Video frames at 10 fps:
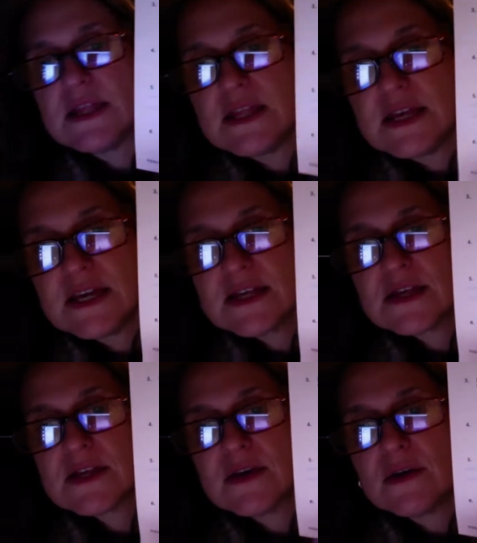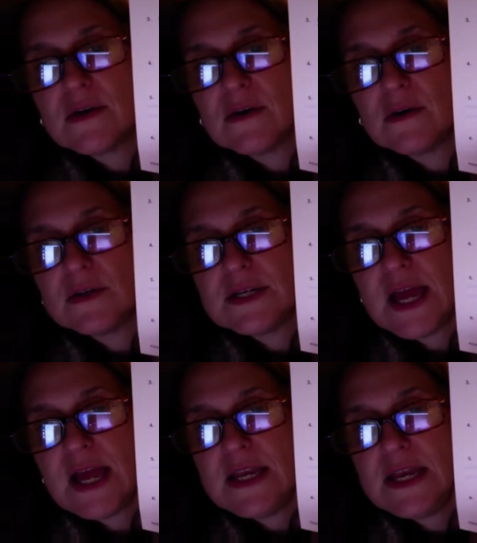this
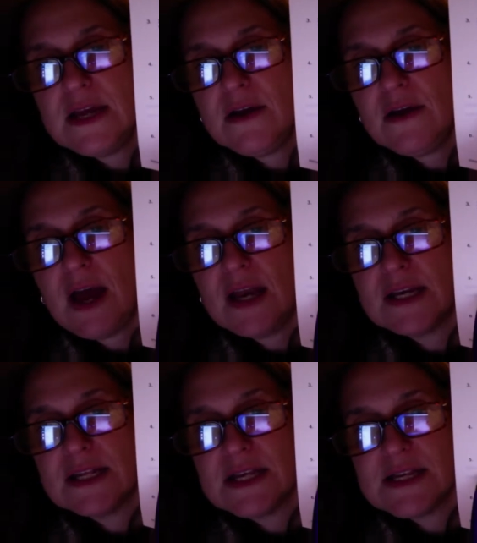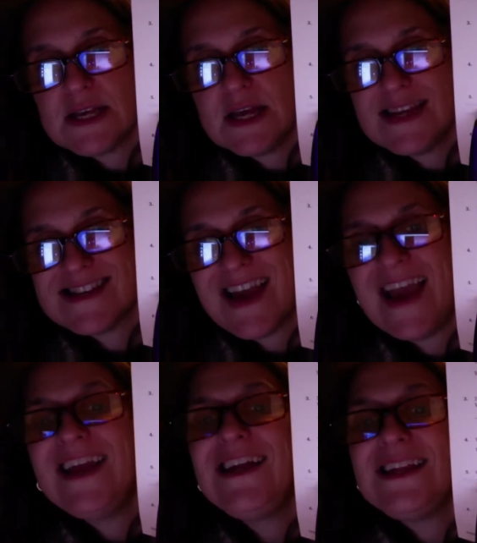10 here added to this 10 is
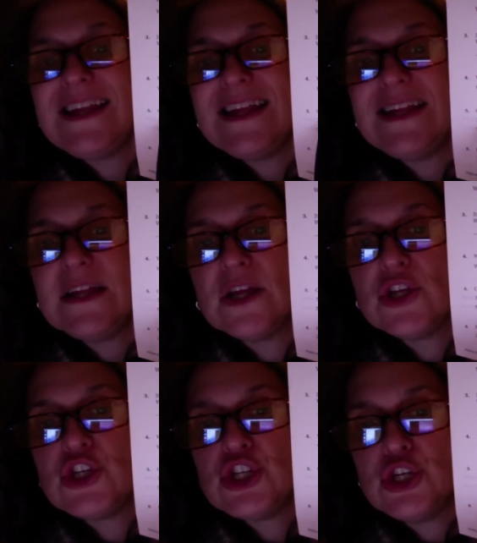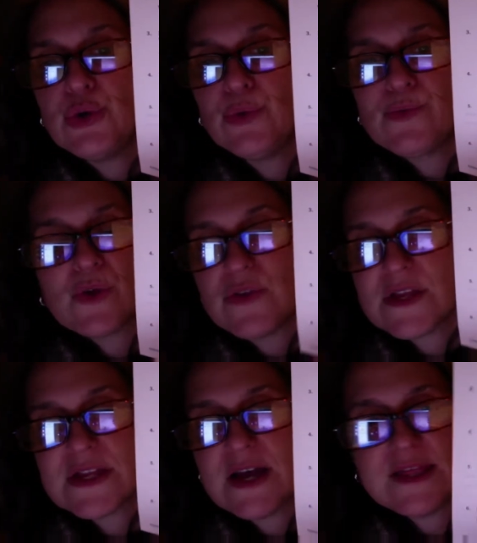82. So
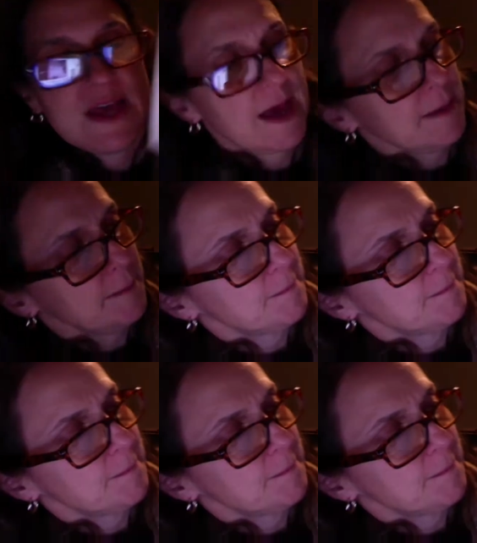that's not that.